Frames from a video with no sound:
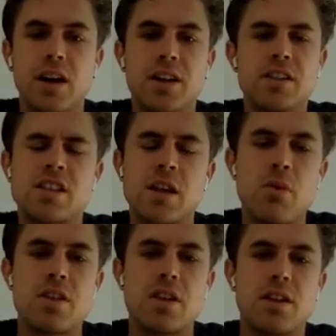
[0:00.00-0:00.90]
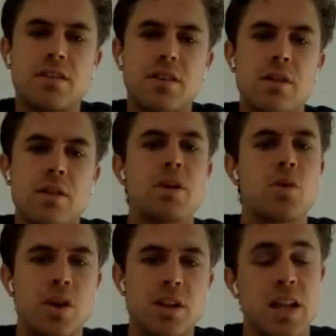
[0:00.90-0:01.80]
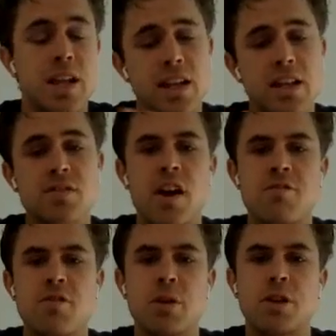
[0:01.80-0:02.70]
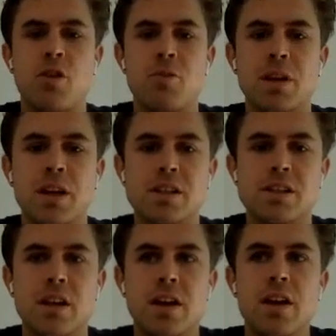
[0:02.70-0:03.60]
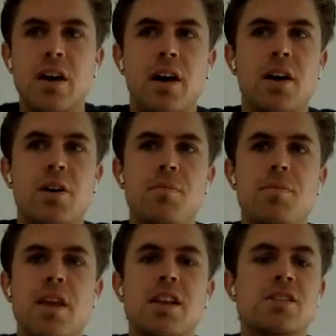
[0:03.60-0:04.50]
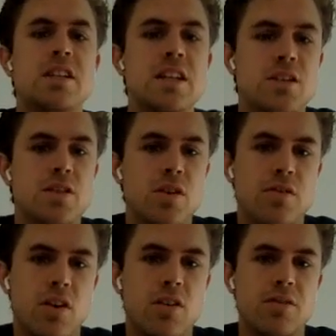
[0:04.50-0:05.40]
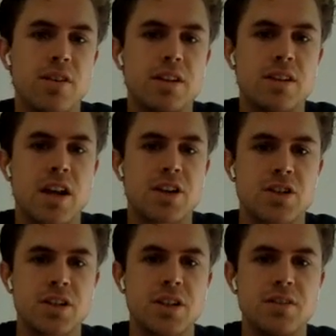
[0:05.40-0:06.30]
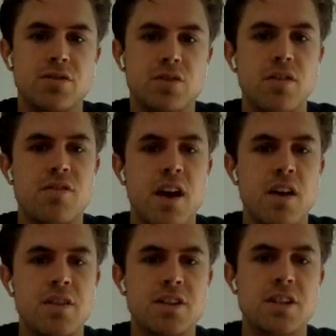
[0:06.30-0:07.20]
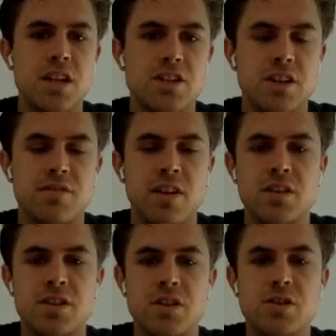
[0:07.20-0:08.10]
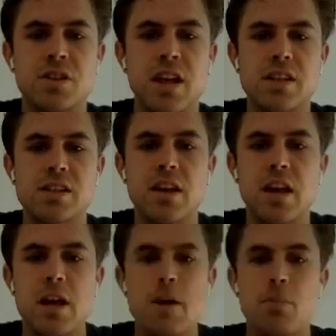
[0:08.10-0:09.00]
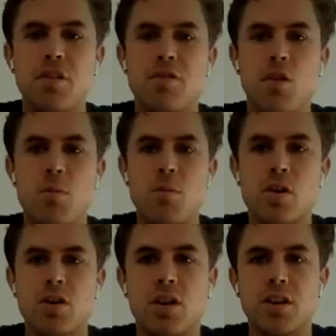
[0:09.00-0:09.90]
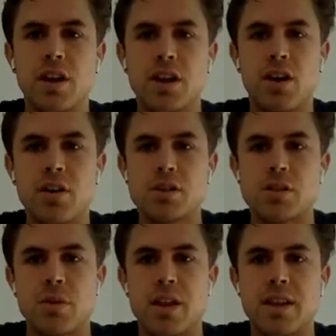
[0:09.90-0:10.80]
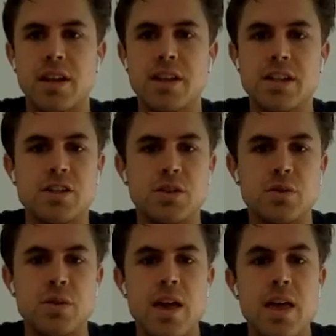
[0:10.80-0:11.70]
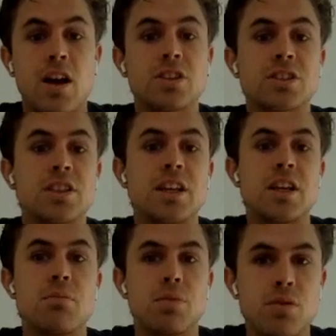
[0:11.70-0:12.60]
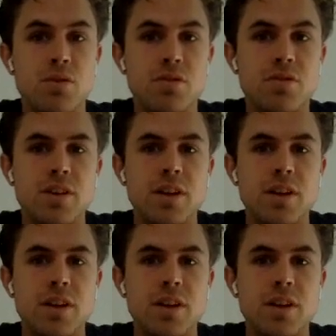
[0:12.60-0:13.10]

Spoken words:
in the same way that Bitcoin is. And I think it's fine for Bitcoin because it doesn't need to evolve. It's actually sort of found its niche and found its use case. But for a protocol like ours that needs to constantly improve,